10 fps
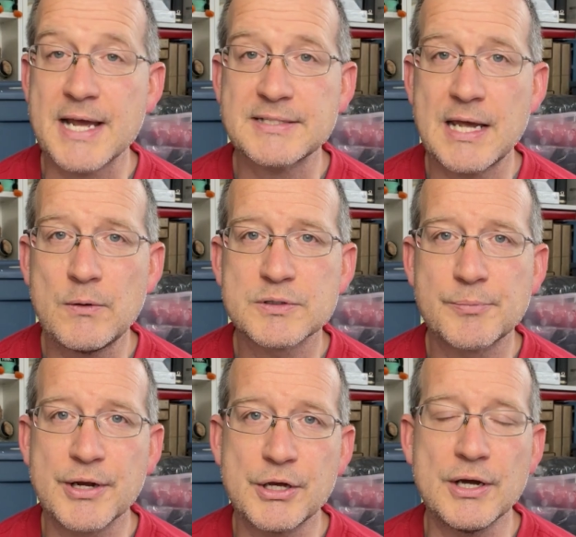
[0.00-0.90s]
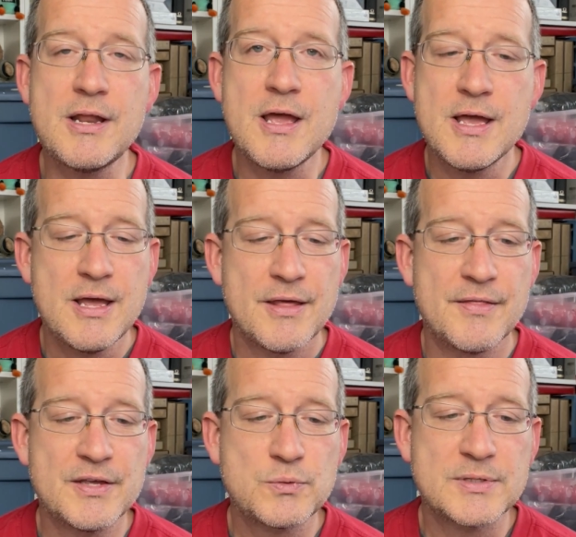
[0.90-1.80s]
next sale was pretty good.
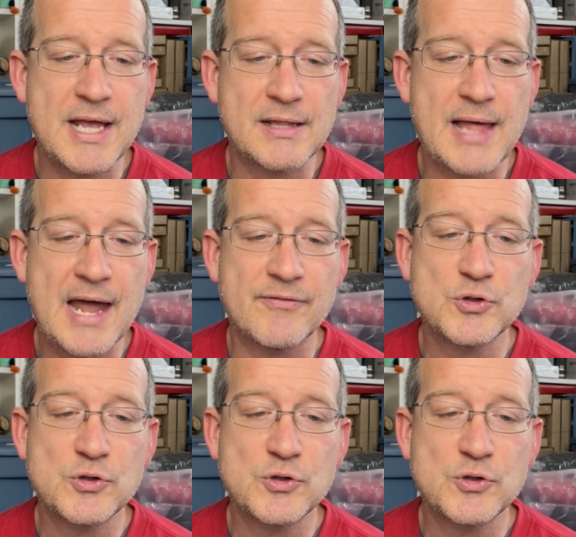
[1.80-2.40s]
This was a lot of